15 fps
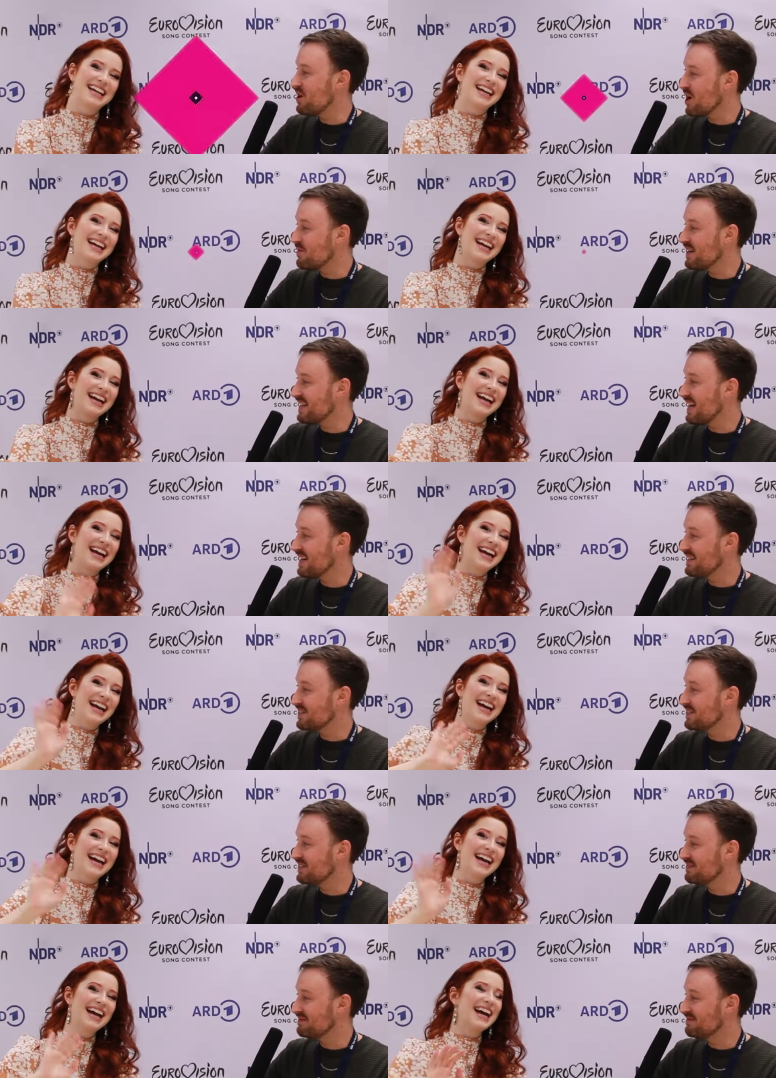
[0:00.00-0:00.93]
Speaker 1: already had
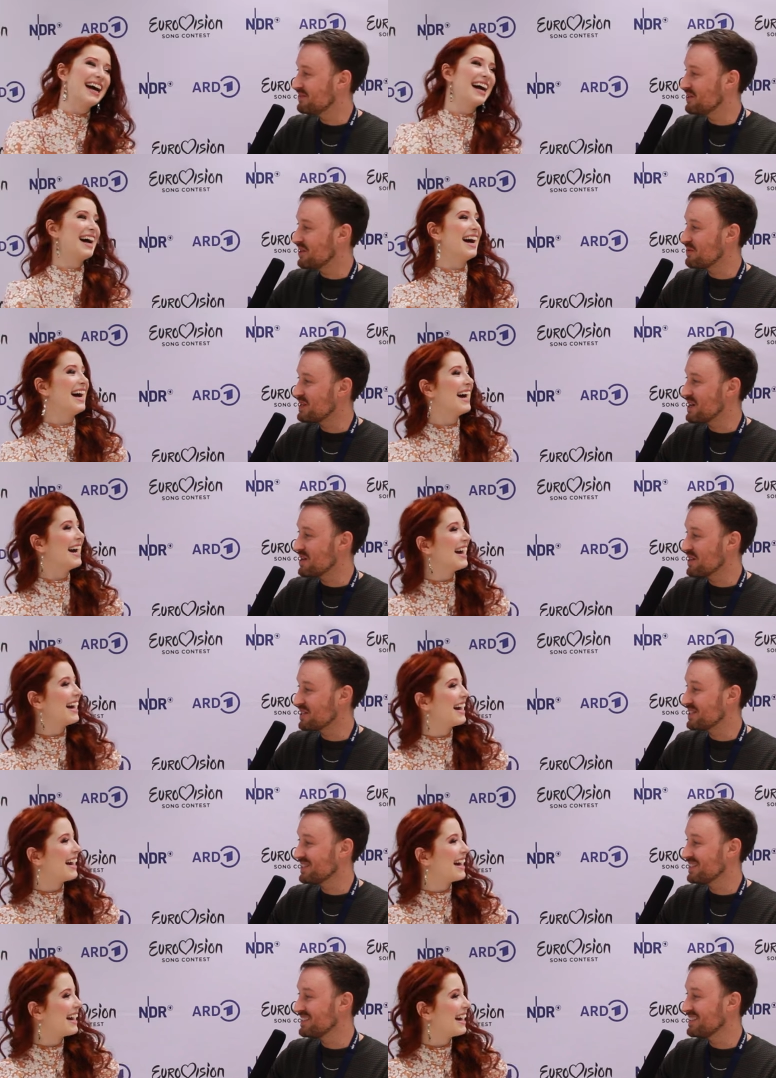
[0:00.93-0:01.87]
your
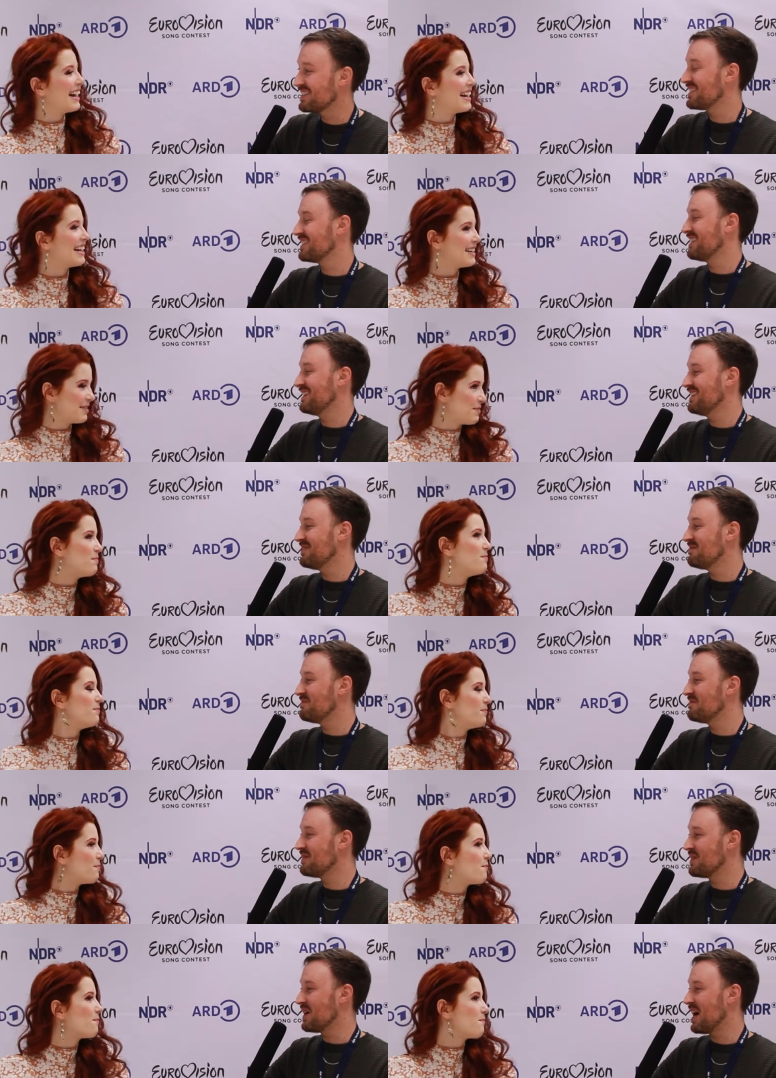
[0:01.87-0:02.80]
rehearsals.
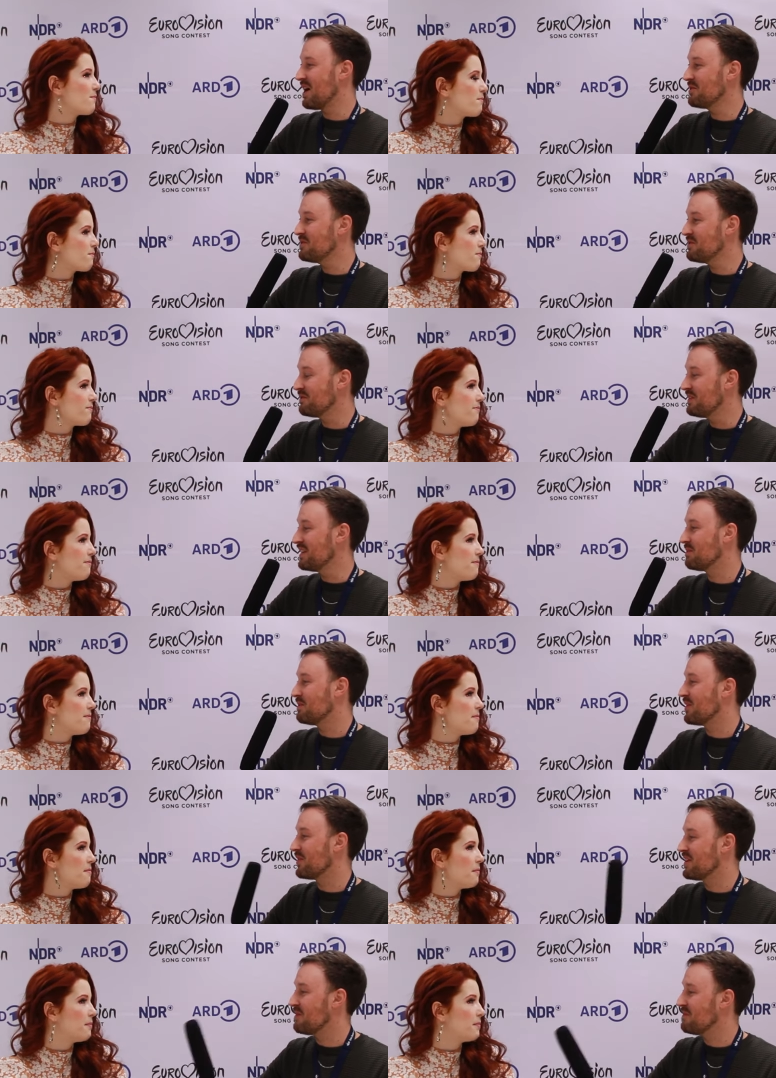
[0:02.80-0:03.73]
How do you feel
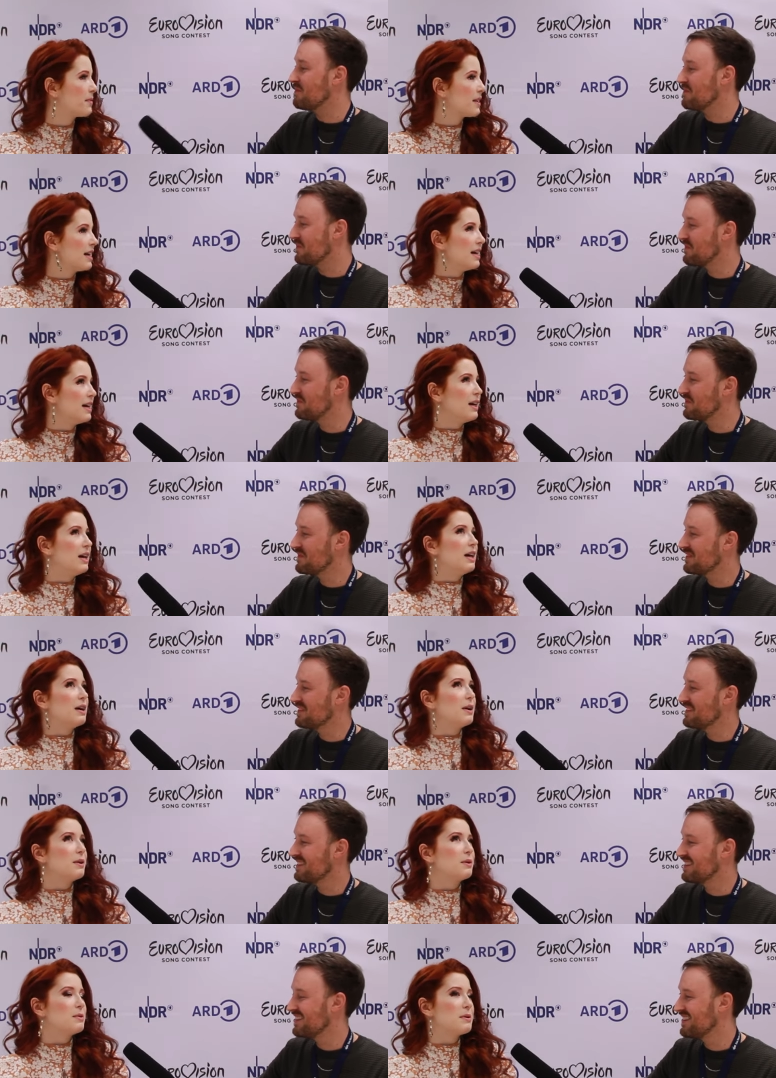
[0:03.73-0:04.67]
about them?
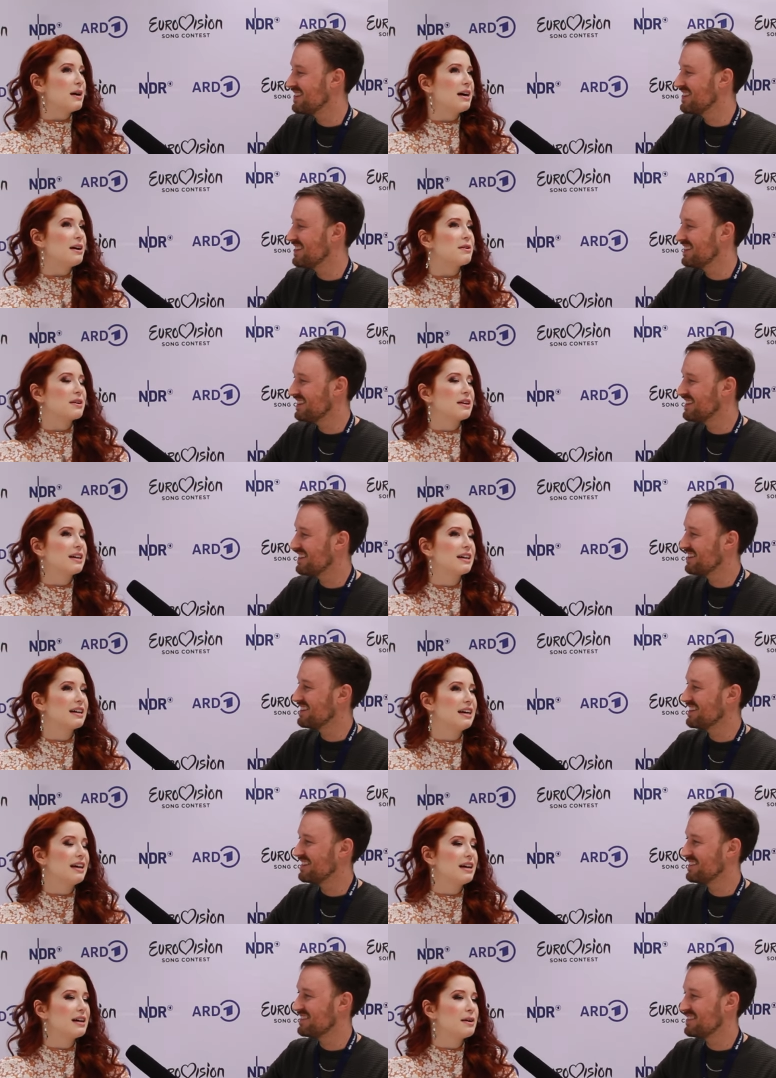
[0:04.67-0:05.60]
Speaker 2: Wow.
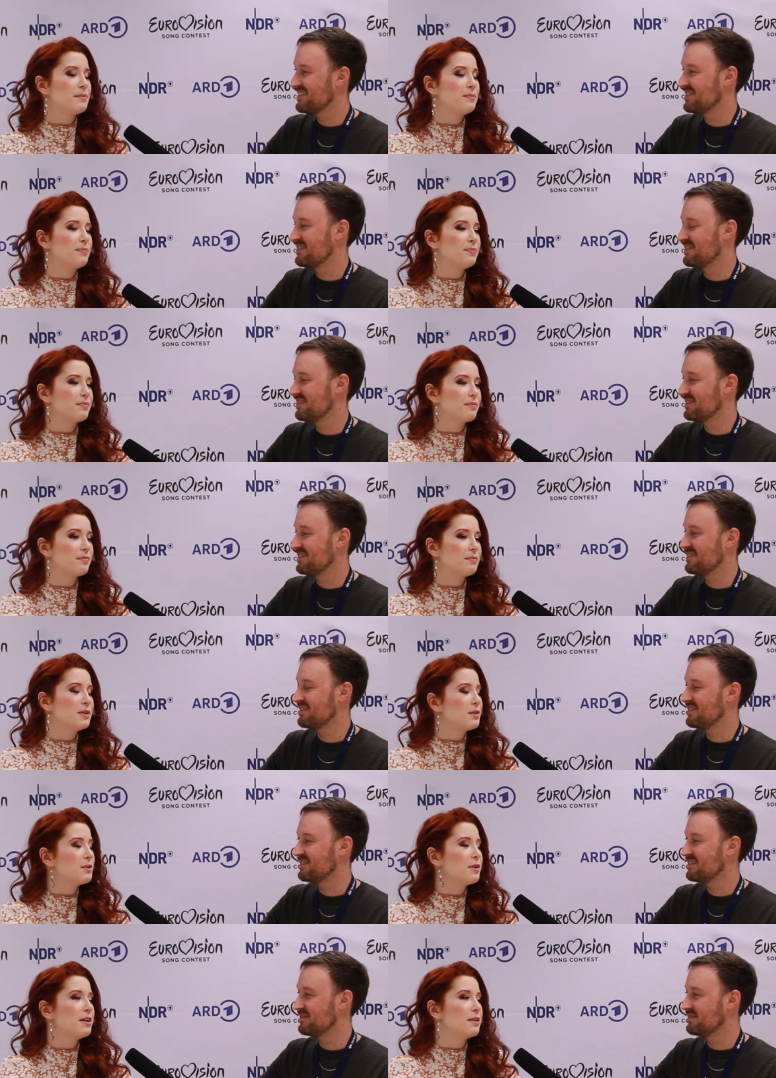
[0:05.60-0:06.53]

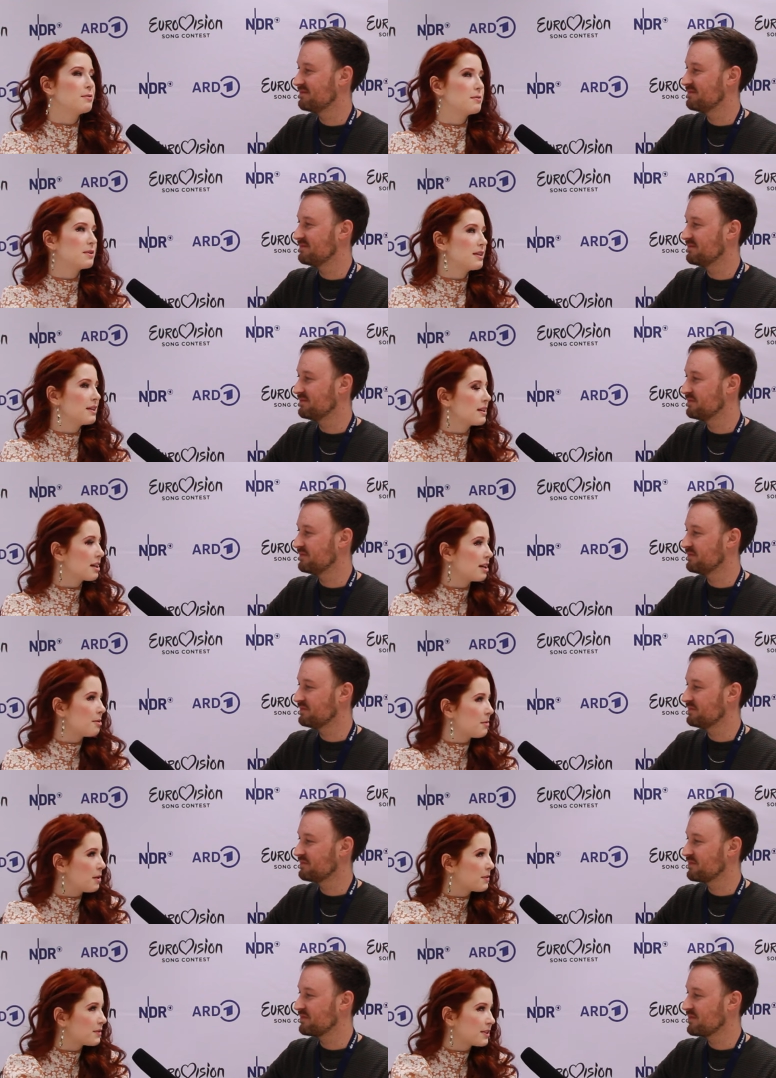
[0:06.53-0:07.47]
You know, when I
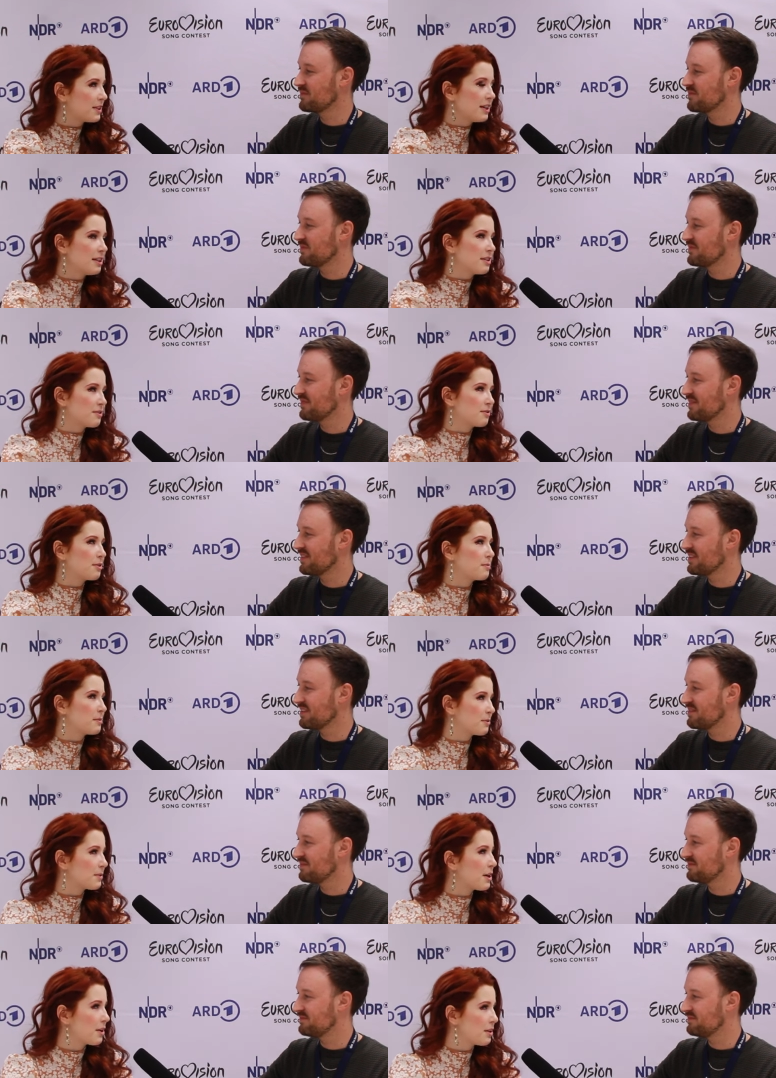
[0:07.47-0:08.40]
come off stage from
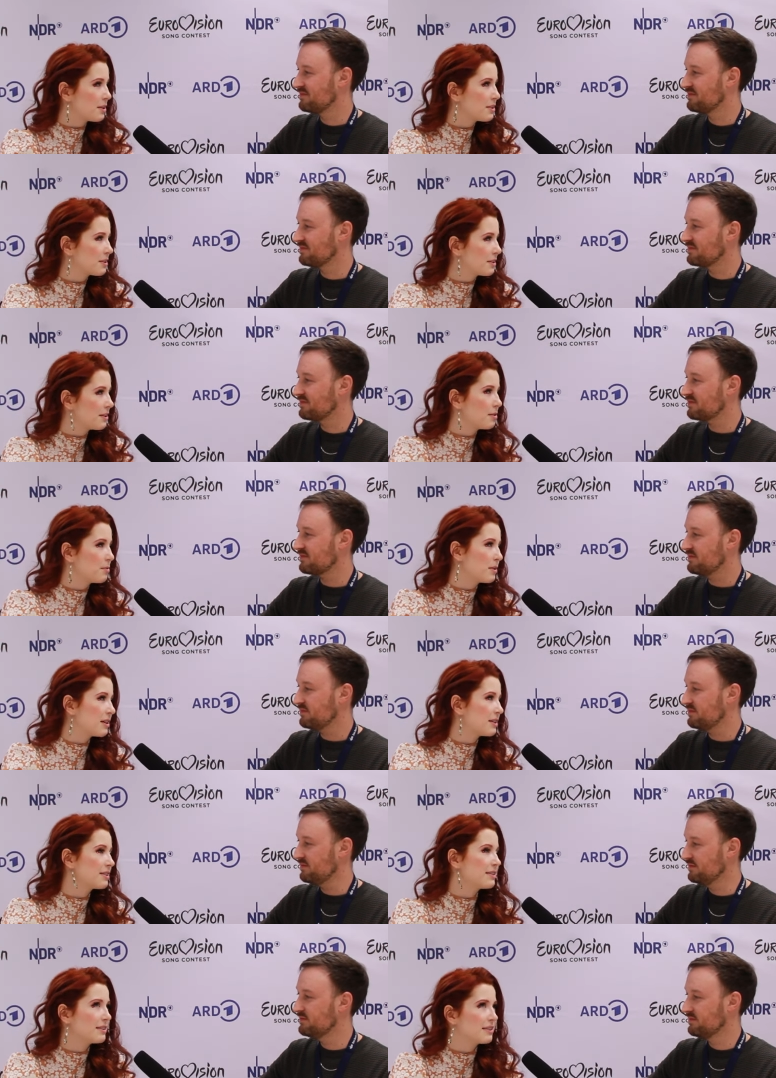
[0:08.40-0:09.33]
a rehearsal
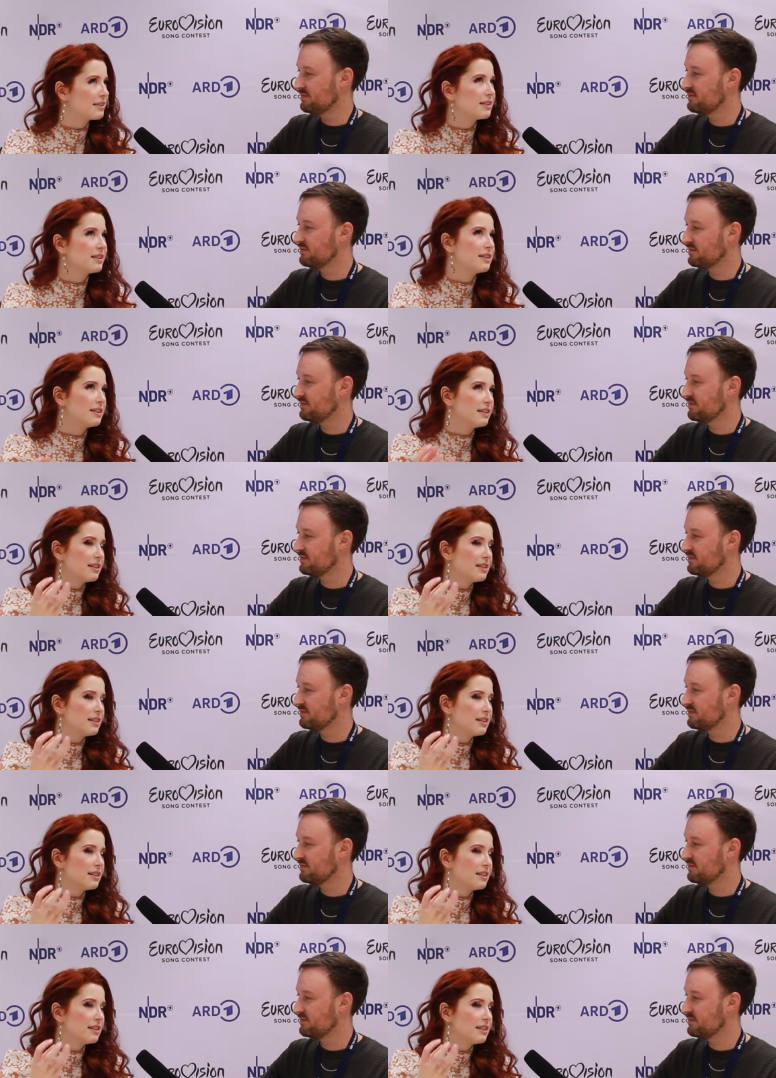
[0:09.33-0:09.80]
where still